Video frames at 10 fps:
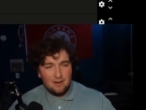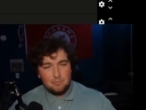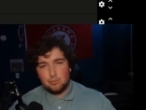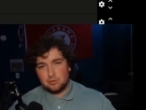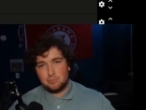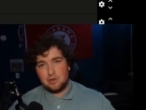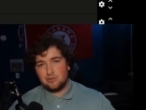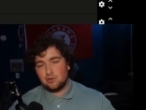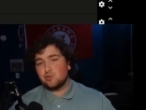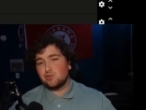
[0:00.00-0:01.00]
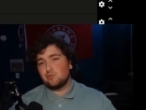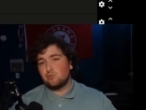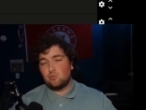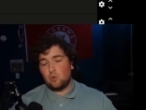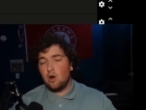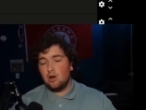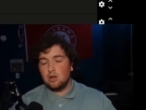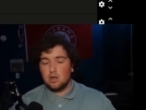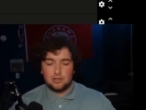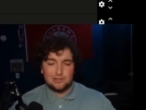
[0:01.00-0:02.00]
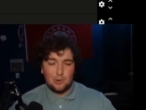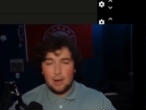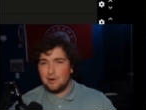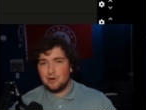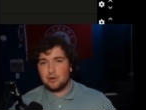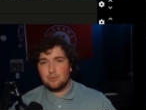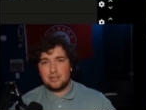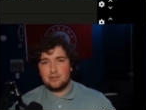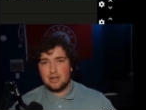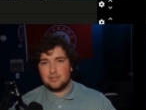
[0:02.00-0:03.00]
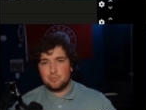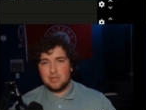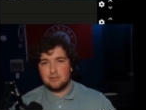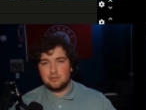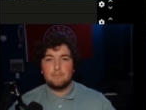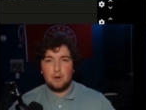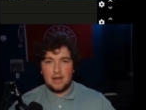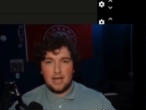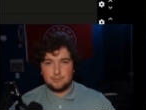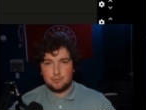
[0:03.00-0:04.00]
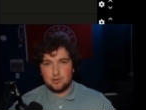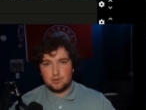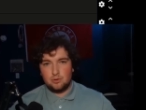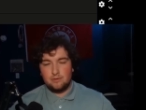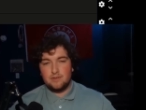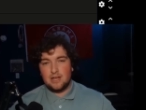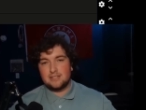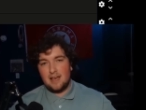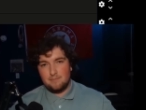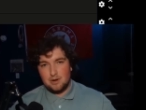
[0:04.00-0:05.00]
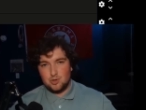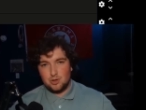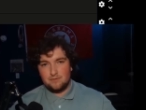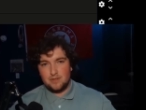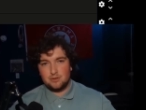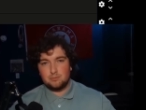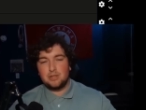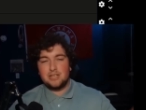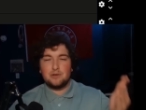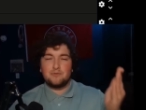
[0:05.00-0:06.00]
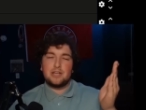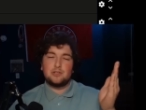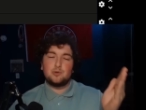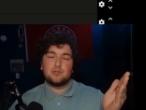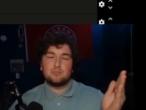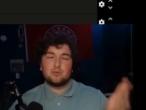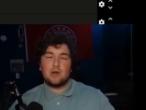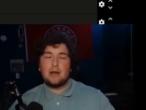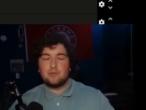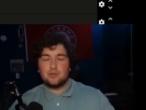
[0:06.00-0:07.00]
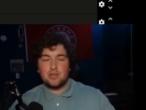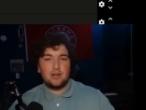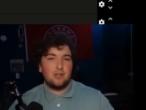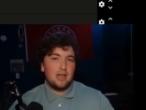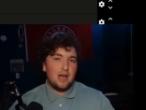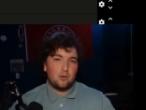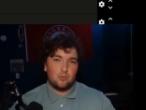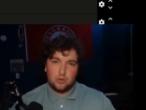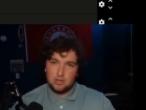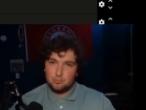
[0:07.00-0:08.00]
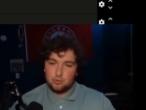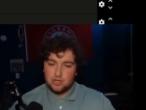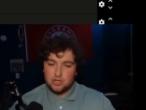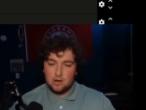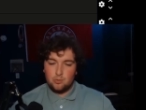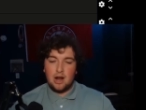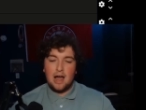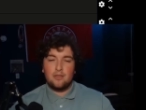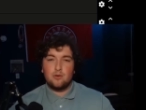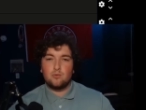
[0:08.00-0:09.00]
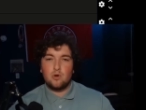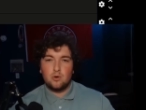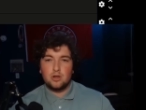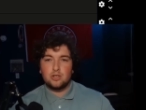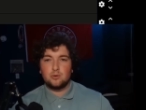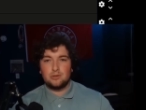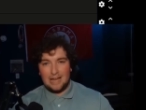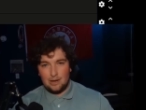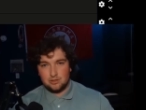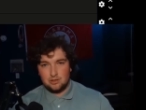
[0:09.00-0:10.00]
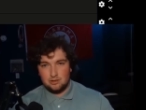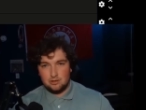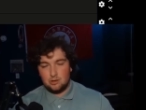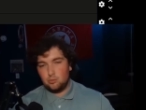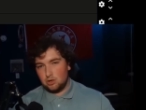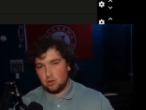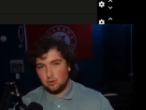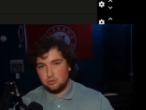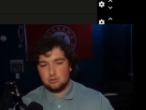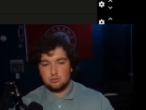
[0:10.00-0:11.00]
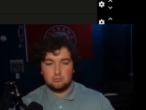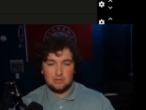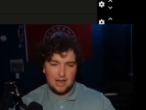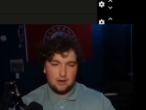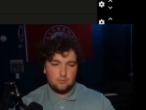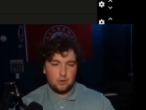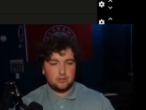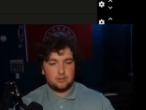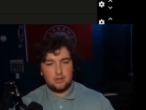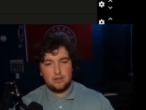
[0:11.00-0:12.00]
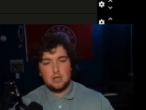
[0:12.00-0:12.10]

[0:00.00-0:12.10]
people's opinions are just wrong. So I'm here to correct your guys' opinions. But as per usual, if you guys have been enjoying the videos, please don't forget to subscribe to the channel. I'd really appreciate it. We're on the road to 1,000, and we're close. Kind of, relatively.